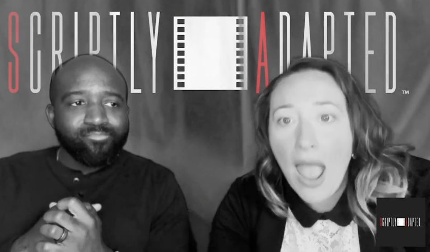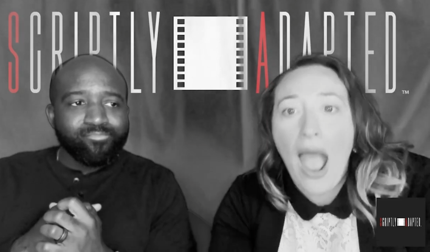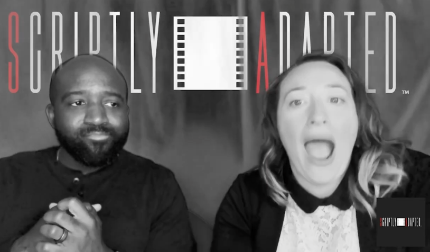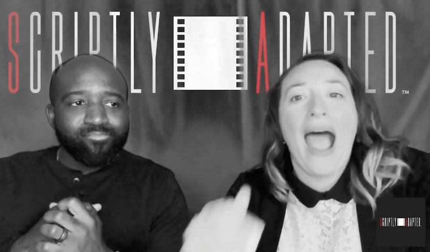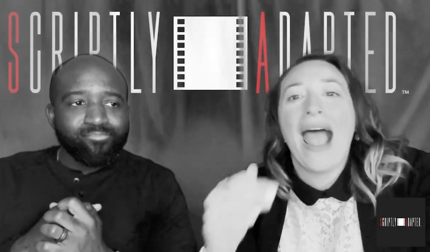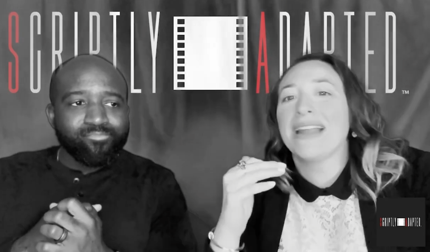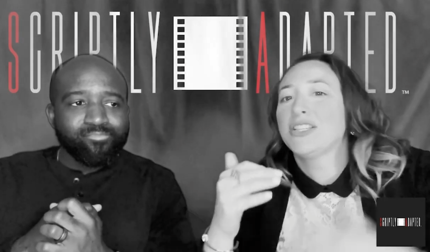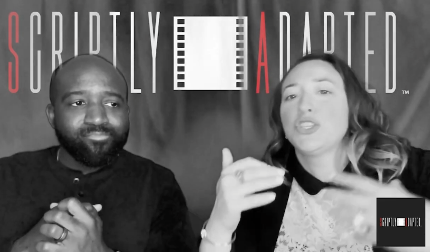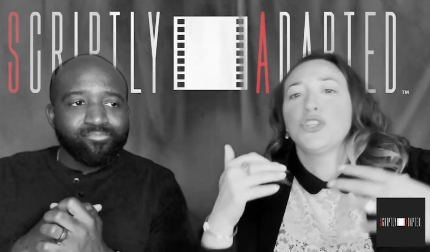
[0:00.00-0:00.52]

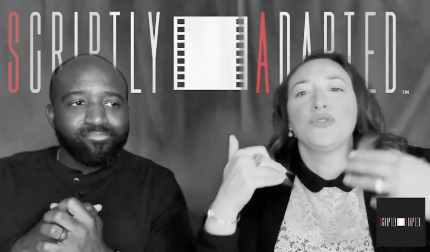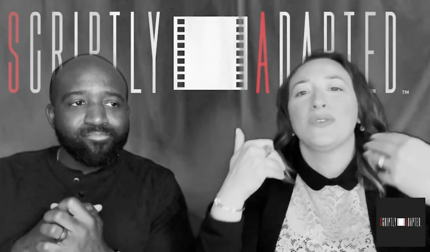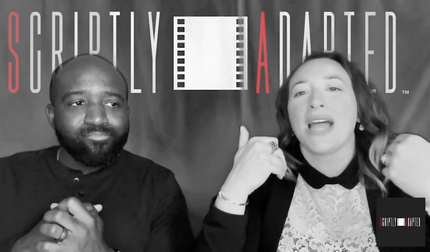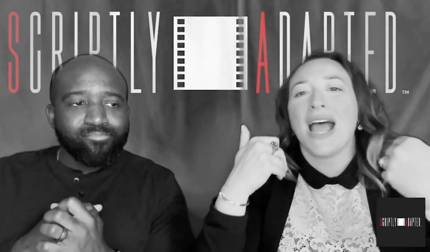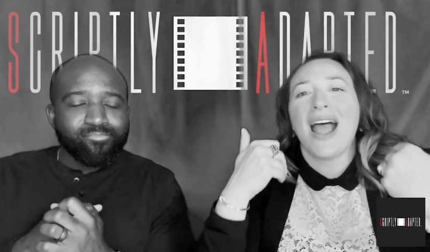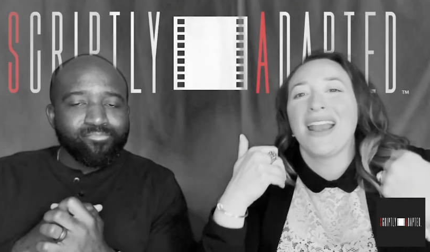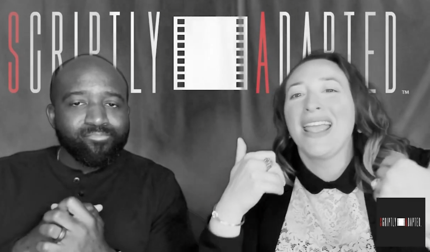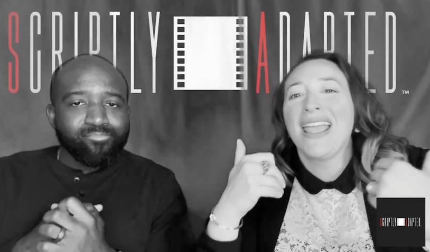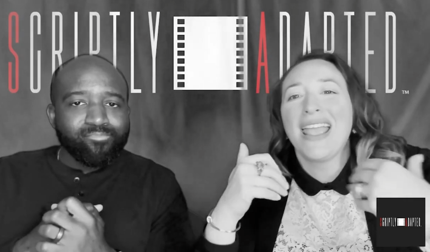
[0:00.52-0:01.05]
Speaker 1: I do
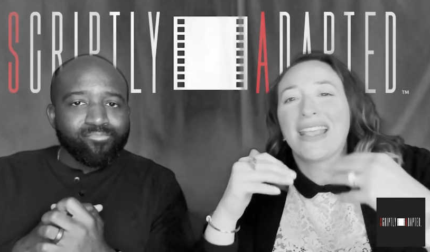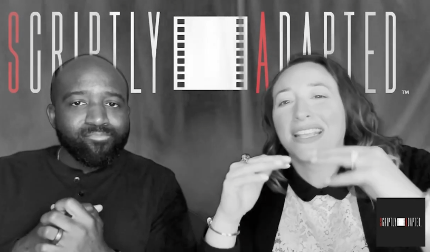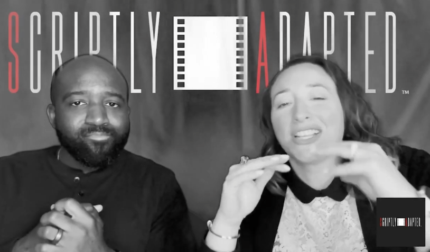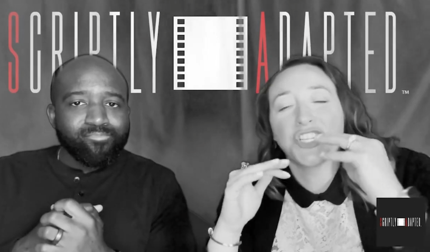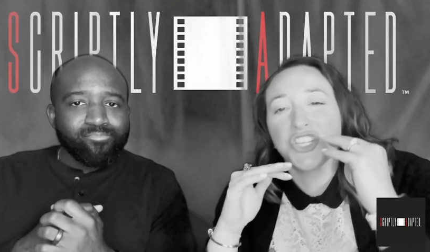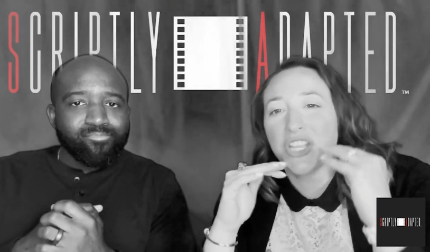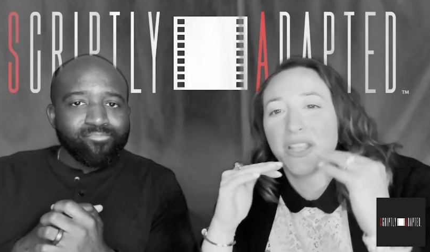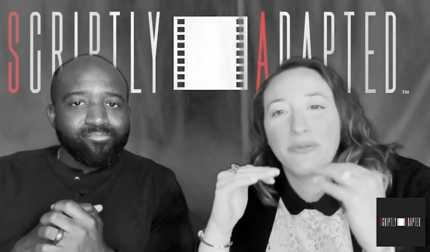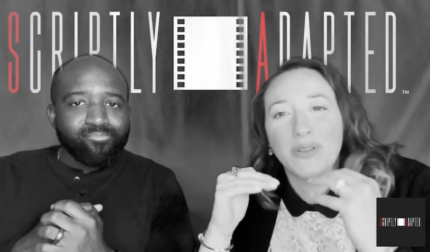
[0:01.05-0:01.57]
not
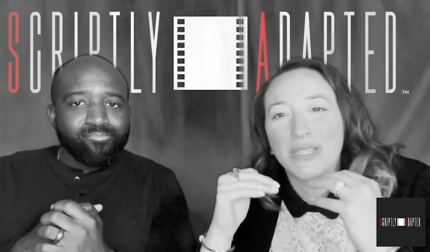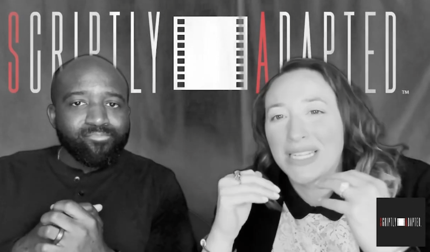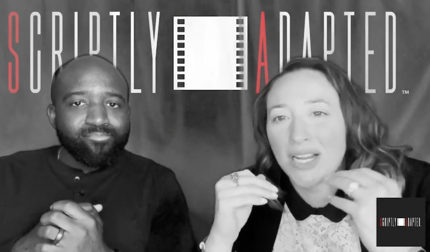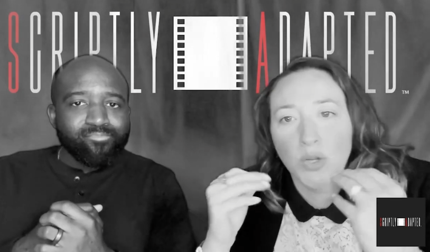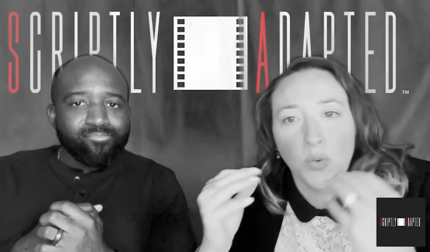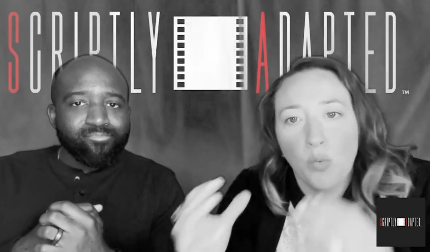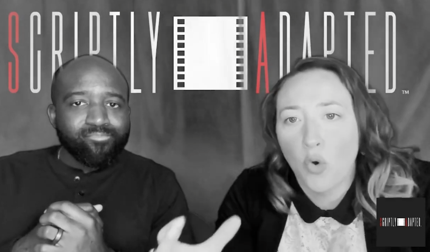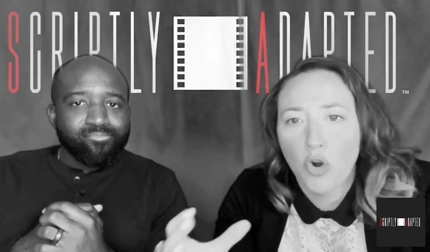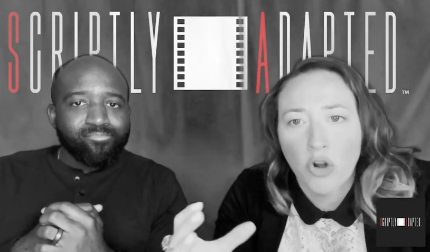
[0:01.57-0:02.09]
Shiv was not
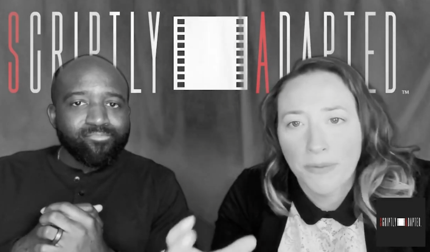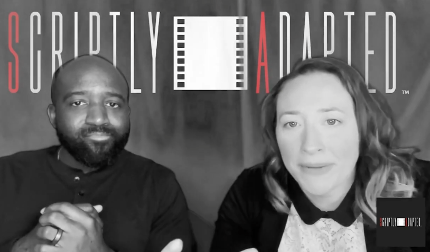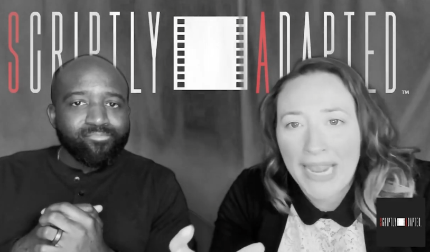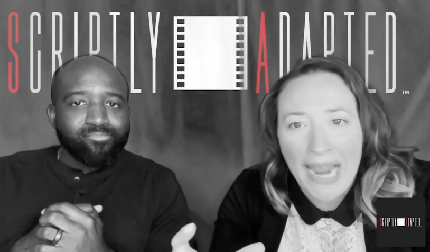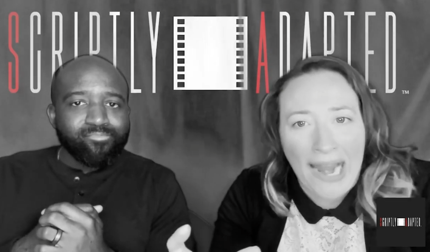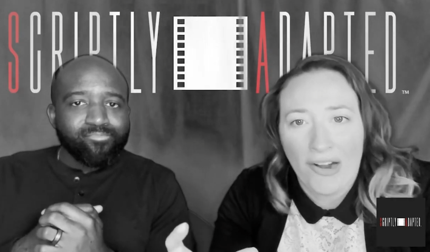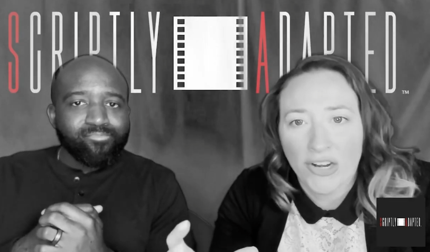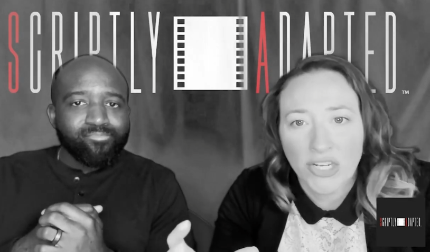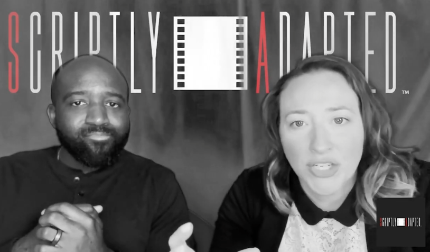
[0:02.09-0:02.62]
a warm
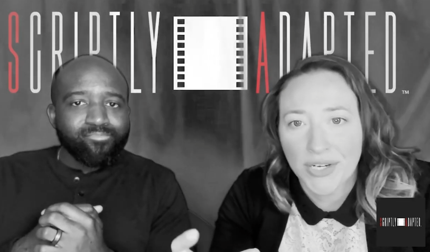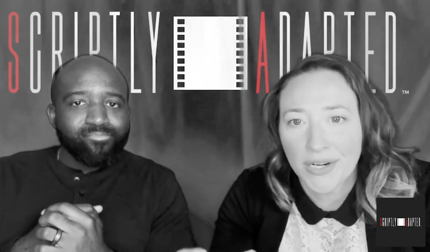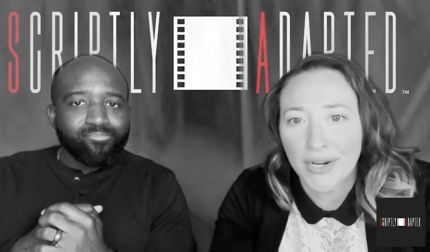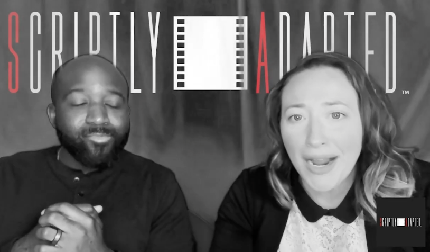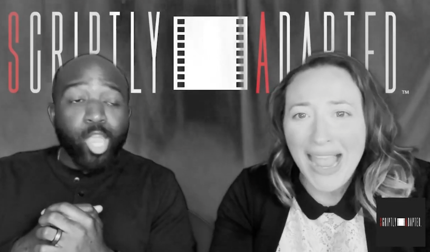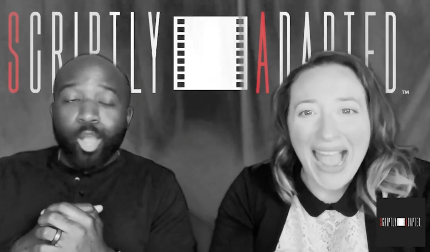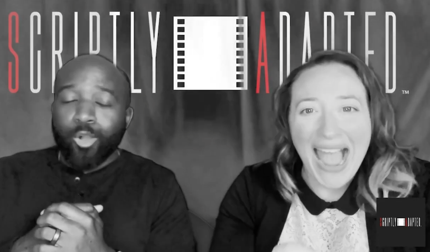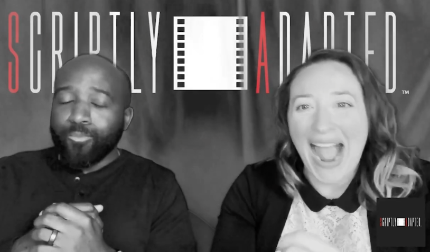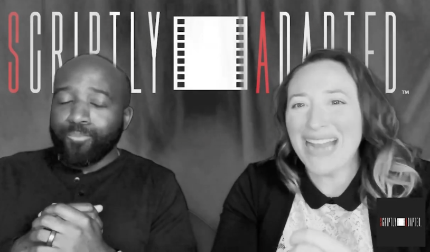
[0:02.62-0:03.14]
character.
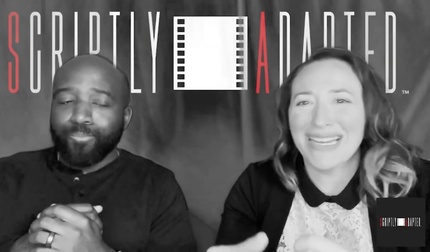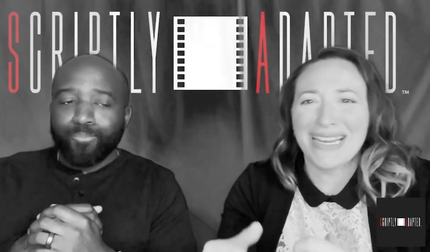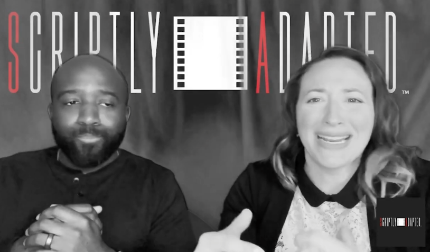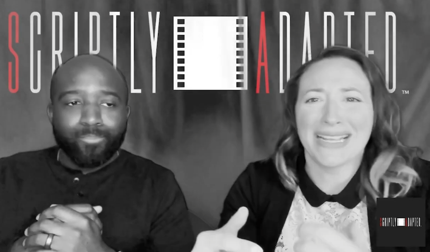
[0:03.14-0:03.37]
No. I didn't